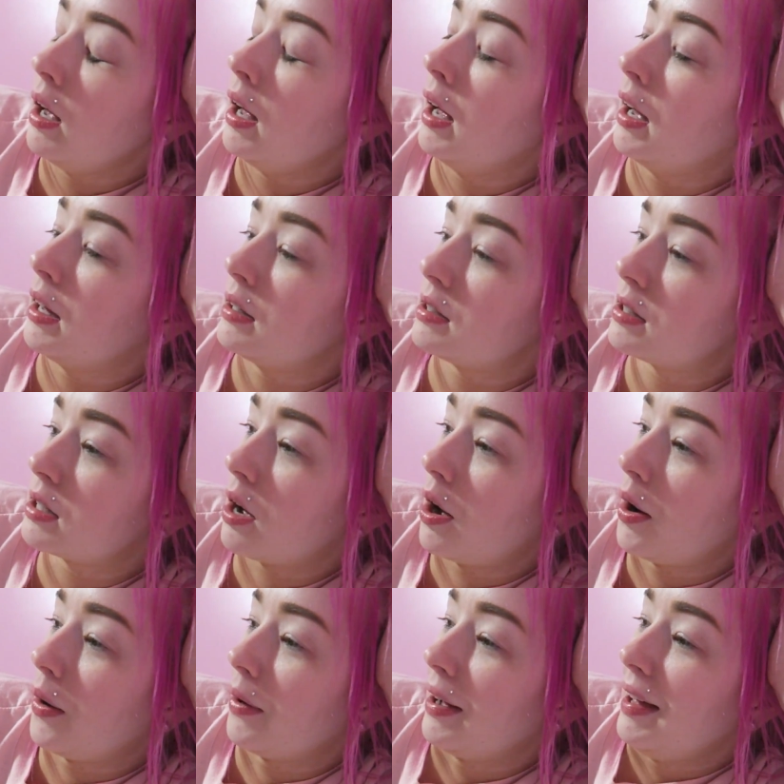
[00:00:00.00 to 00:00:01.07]
And
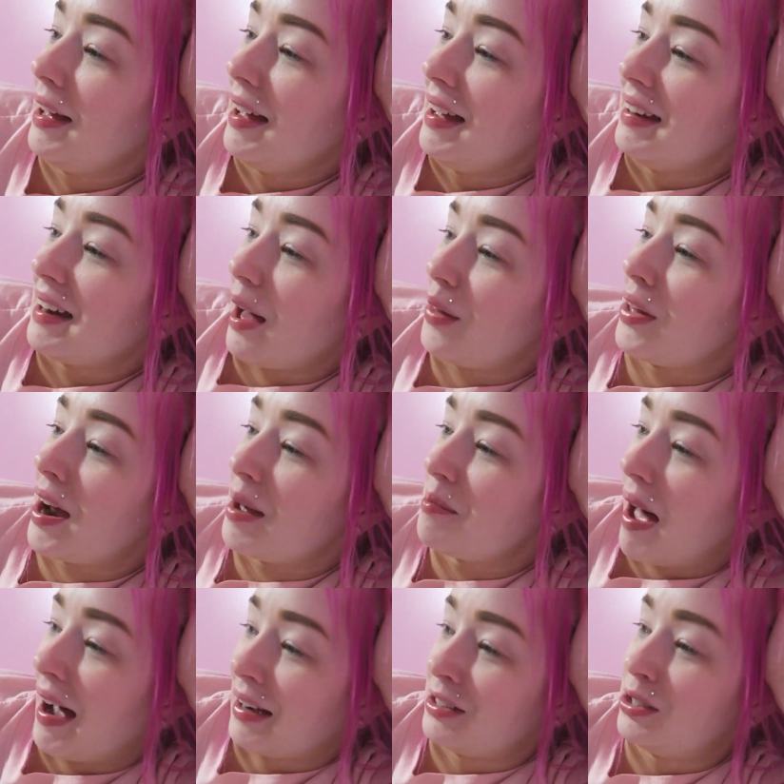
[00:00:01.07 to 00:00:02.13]
so now that I'm
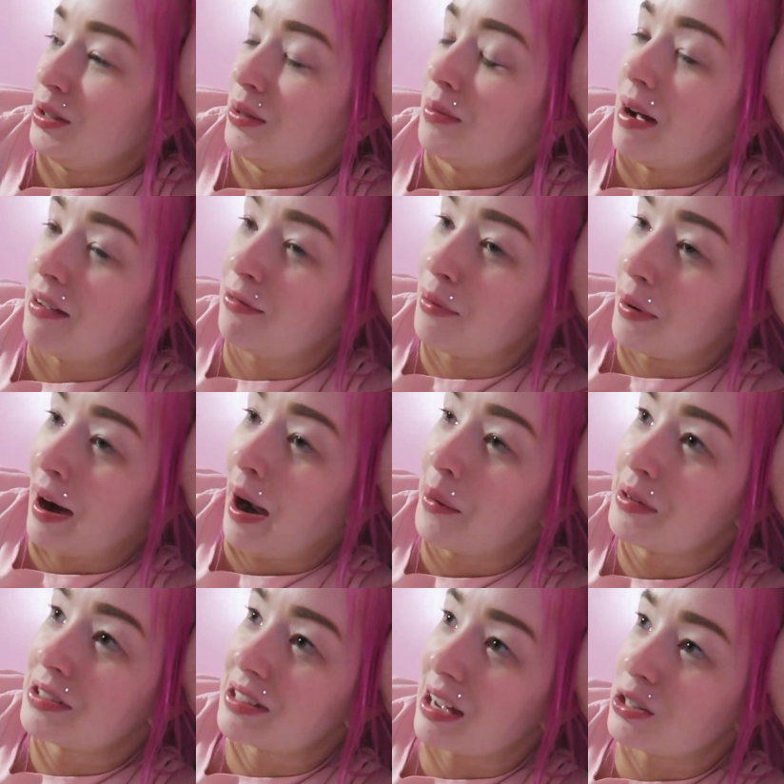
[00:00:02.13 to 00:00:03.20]
back to my
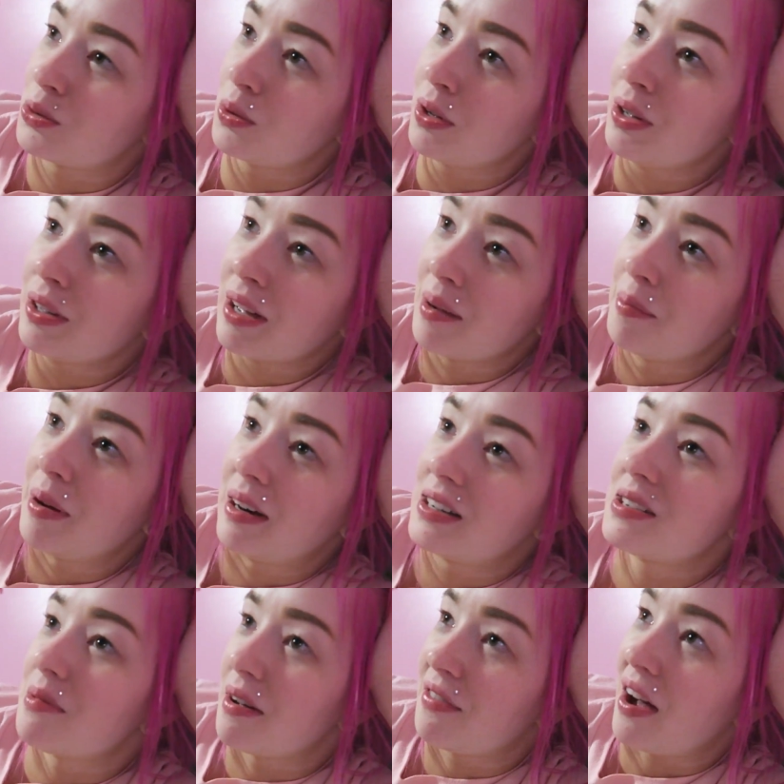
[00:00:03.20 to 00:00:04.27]
4-hour schedule
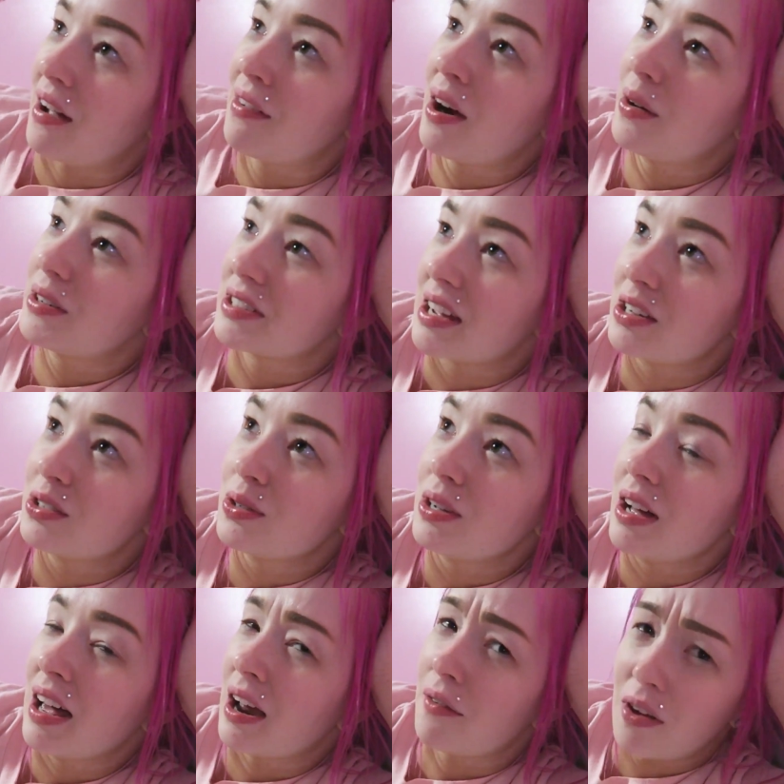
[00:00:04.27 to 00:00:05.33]
compared to my 5-hour
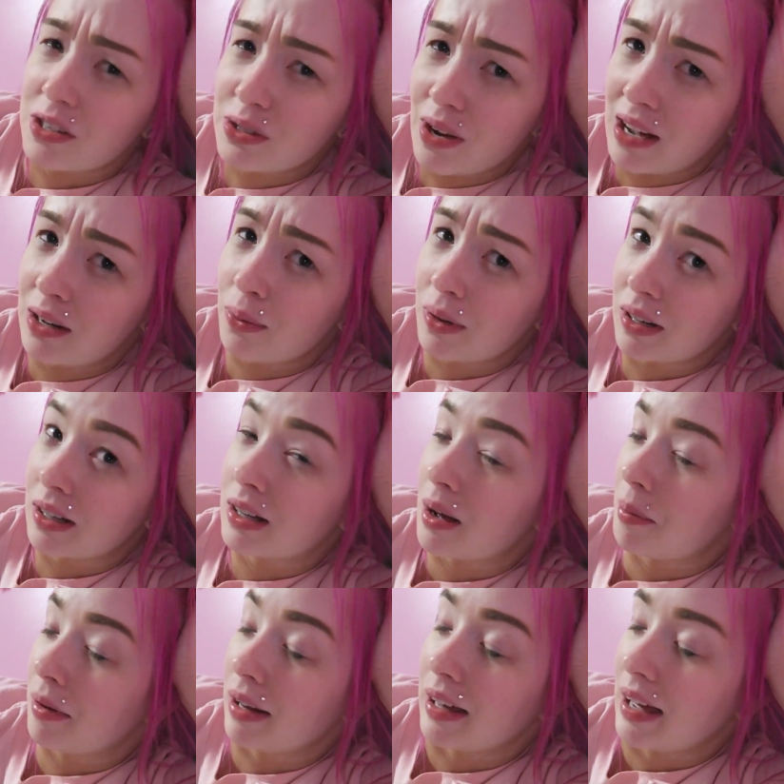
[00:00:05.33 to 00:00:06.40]
schedule, and I've also had to work a
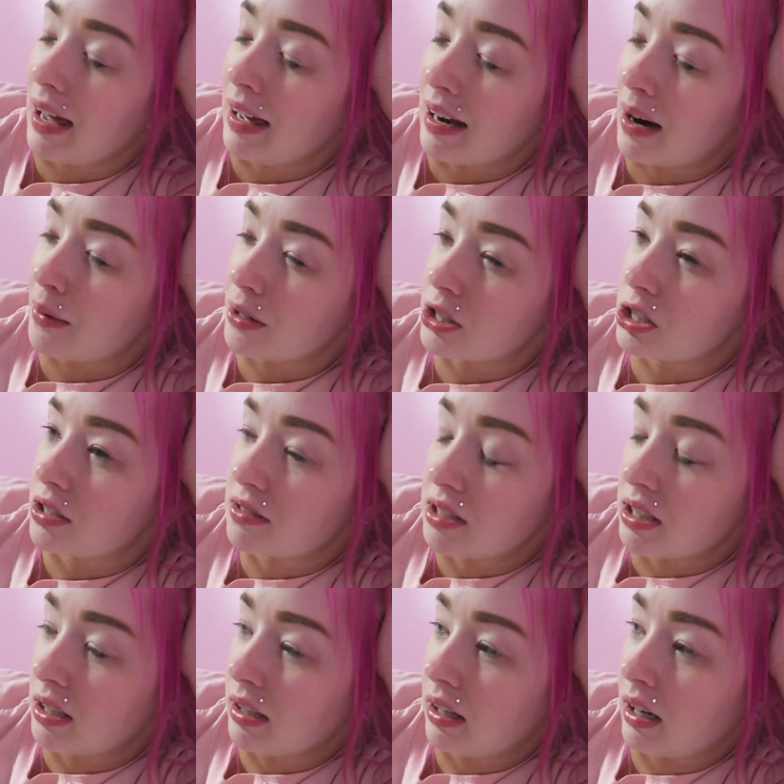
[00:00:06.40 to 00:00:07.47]
couple like 8-hour shifts
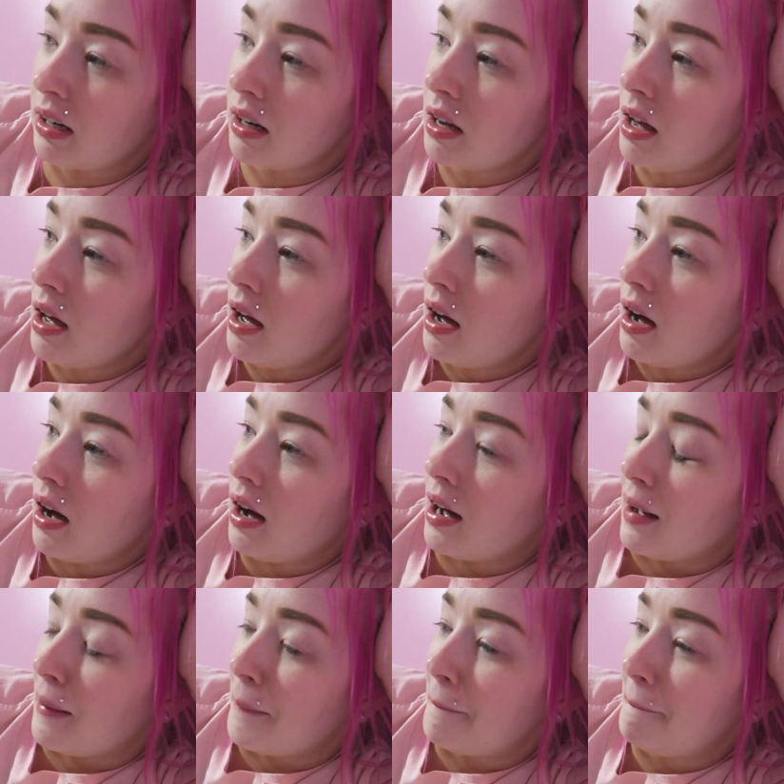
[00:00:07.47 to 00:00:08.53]
here and there,
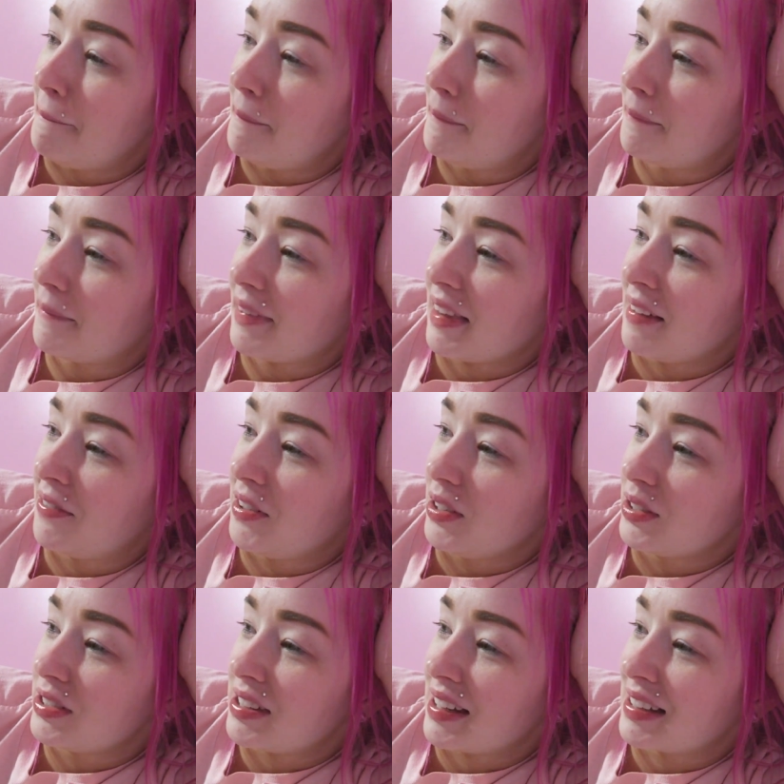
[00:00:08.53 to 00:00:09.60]
it
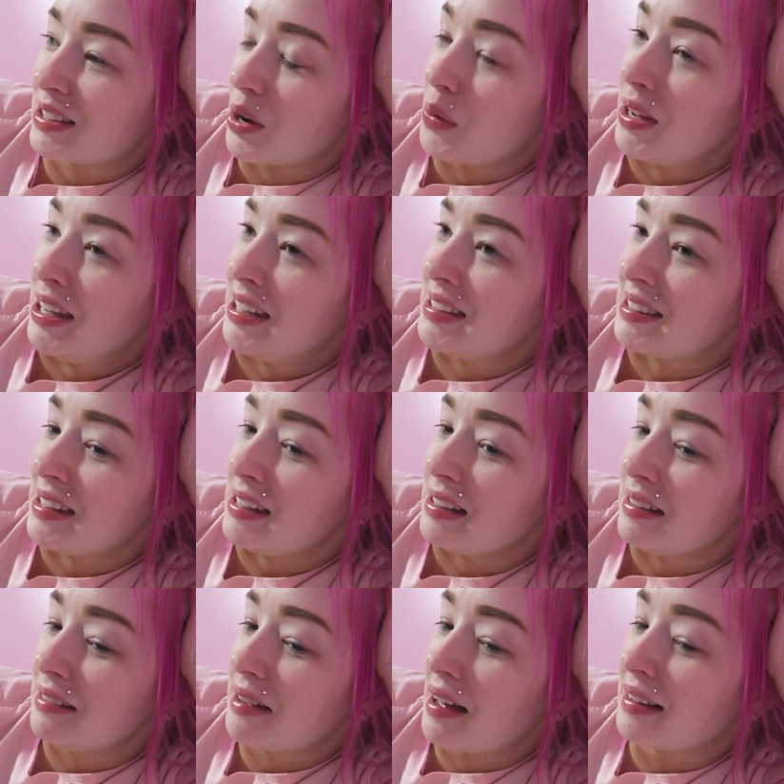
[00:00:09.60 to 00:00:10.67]
feels like so
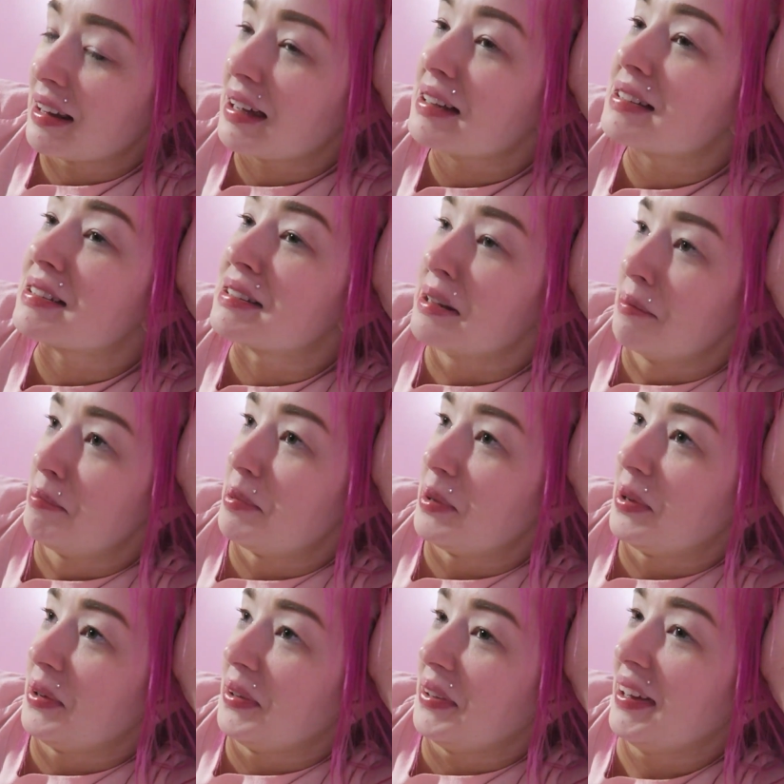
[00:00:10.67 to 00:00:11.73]
easy and like
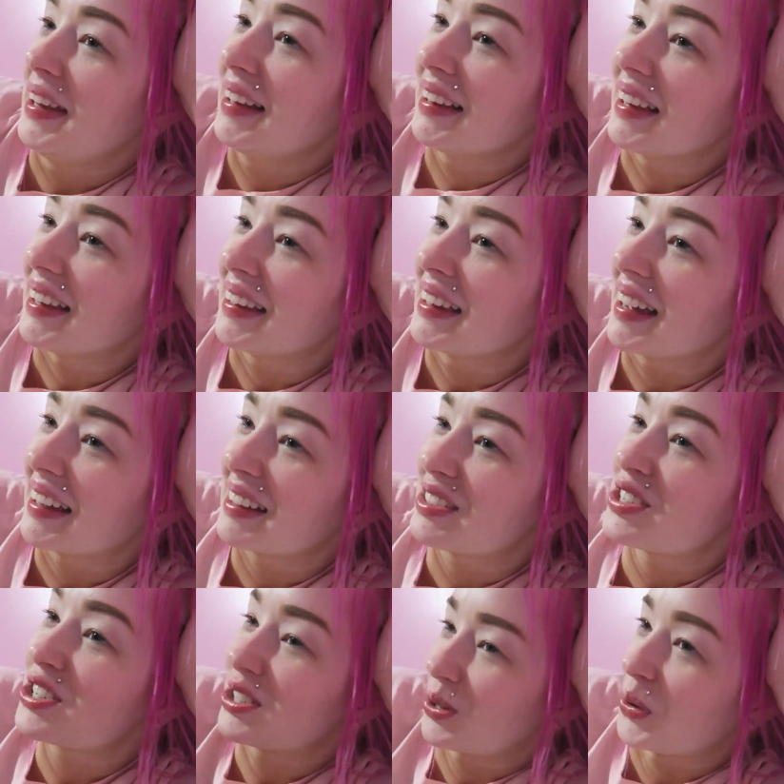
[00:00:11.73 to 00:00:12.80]
simple and like
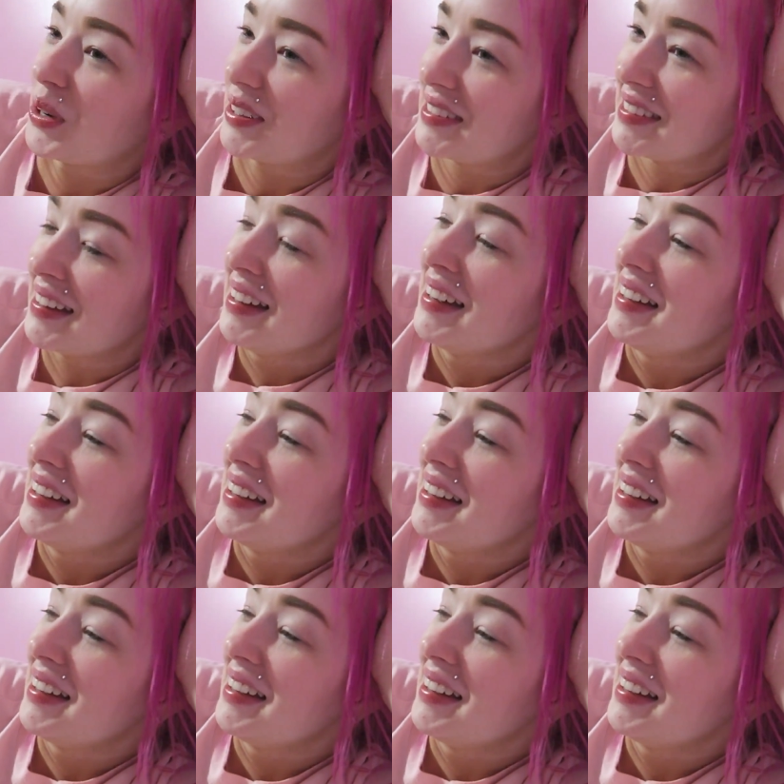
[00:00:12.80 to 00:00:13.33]
short.